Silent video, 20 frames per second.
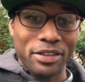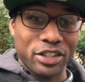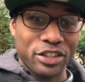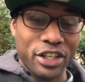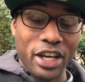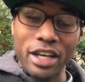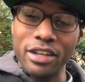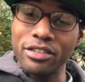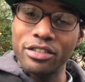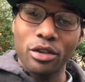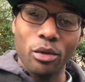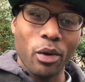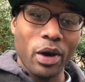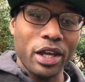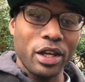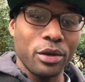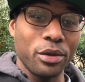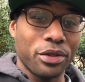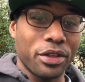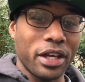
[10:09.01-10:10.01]
is change the way
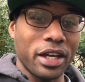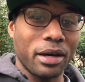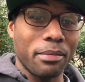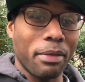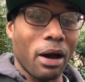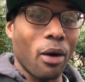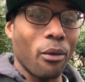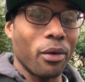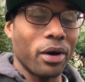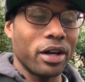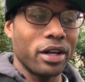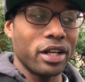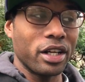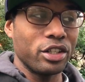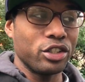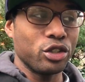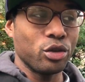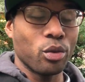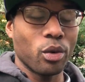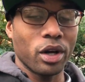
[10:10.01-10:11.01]
you think about what it
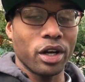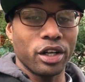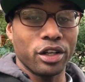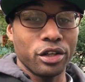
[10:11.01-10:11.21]
is you want